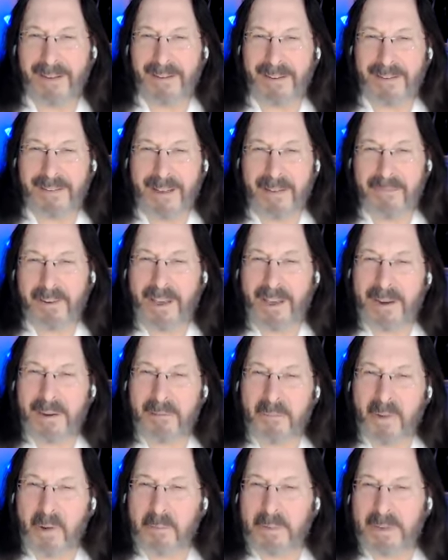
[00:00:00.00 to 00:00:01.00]
And he'd never had a
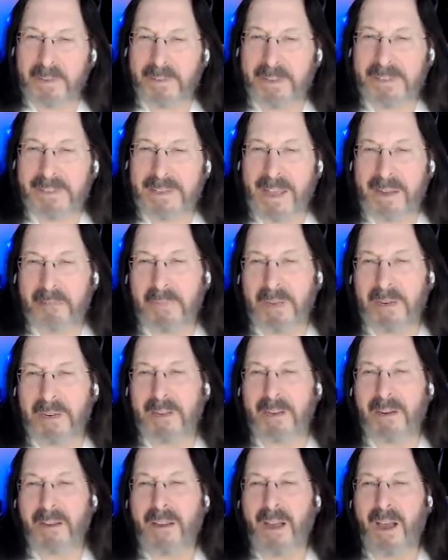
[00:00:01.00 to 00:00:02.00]
moment of contentment
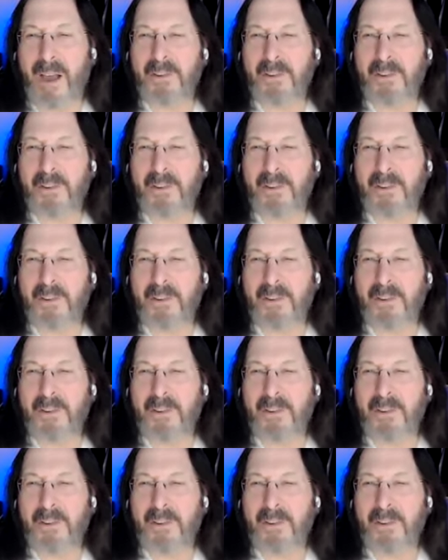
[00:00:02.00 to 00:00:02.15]
in a